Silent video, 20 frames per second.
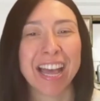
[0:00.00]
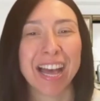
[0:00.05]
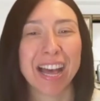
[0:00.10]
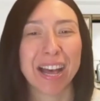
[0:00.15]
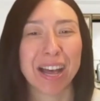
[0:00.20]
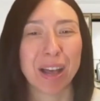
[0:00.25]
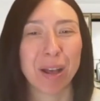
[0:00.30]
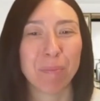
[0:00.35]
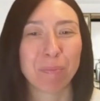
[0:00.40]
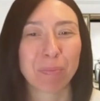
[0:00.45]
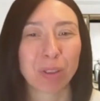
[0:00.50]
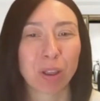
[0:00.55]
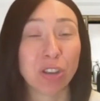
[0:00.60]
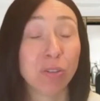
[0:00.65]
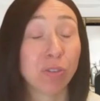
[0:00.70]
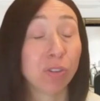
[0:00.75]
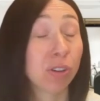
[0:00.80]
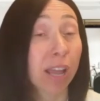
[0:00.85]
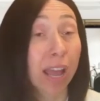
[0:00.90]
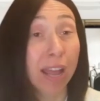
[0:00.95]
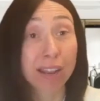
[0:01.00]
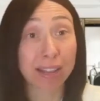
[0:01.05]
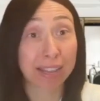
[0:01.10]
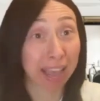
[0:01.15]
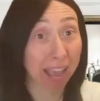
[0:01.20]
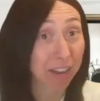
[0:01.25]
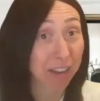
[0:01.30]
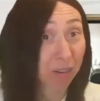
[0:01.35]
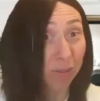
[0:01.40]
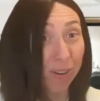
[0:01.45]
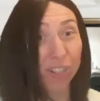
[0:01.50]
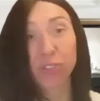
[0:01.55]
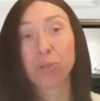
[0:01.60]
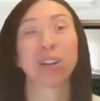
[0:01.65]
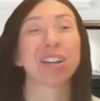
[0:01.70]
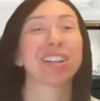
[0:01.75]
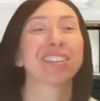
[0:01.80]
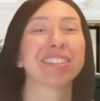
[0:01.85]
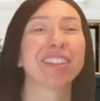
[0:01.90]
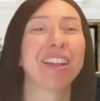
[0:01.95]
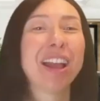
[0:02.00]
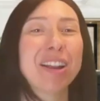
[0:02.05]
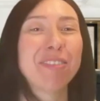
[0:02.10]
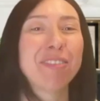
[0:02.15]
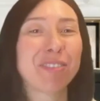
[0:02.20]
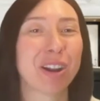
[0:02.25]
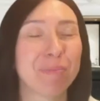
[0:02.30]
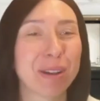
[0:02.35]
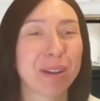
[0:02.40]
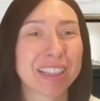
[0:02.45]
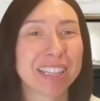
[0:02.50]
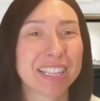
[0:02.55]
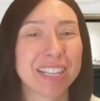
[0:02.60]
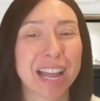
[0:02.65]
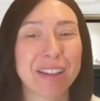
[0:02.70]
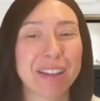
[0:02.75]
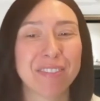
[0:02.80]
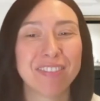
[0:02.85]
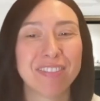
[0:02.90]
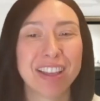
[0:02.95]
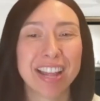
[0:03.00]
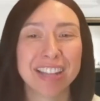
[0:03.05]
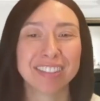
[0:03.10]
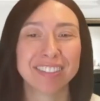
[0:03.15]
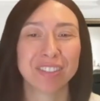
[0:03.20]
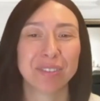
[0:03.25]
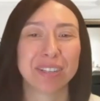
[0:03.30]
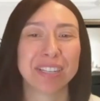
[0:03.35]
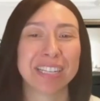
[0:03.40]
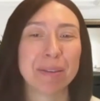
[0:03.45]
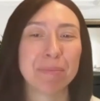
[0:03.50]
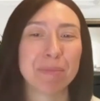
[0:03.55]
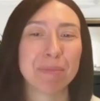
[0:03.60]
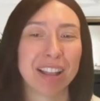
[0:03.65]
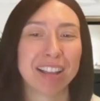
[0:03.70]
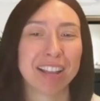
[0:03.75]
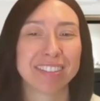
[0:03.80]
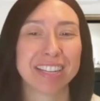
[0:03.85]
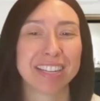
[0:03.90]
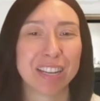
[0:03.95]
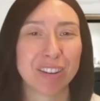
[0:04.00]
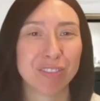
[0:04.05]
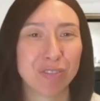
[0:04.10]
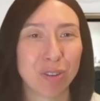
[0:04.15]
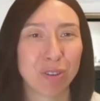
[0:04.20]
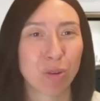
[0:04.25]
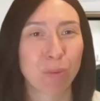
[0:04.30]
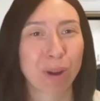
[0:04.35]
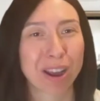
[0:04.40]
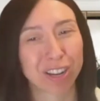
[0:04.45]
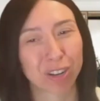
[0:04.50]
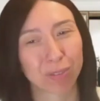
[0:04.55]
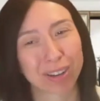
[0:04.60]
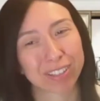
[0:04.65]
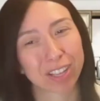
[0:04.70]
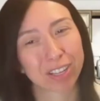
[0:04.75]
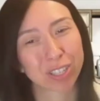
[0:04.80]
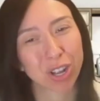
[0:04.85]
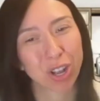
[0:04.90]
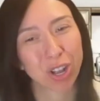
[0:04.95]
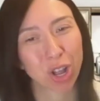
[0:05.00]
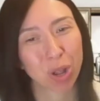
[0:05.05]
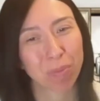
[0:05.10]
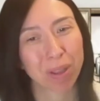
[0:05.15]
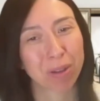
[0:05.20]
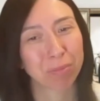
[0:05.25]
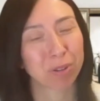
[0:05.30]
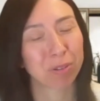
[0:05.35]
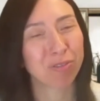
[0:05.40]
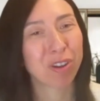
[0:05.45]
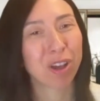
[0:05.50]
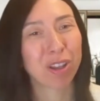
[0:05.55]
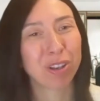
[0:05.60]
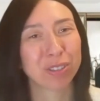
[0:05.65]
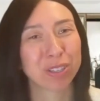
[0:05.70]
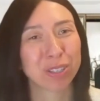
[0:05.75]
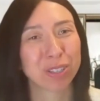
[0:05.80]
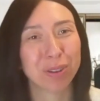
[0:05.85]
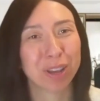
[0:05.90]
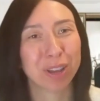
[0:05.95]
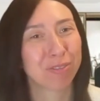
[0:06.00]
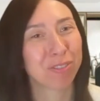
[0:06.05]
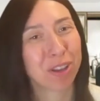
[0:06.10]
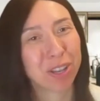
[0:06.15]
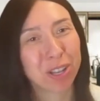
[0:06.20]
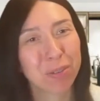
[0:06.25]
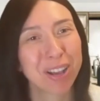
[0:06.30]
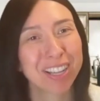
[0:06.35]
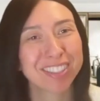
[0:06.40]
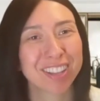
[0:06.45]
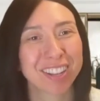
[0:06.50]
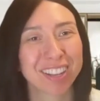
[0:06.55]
And again, you can join us live for our monthly live events. You can email us at info@randallcraig.com and we'll follow you and follow us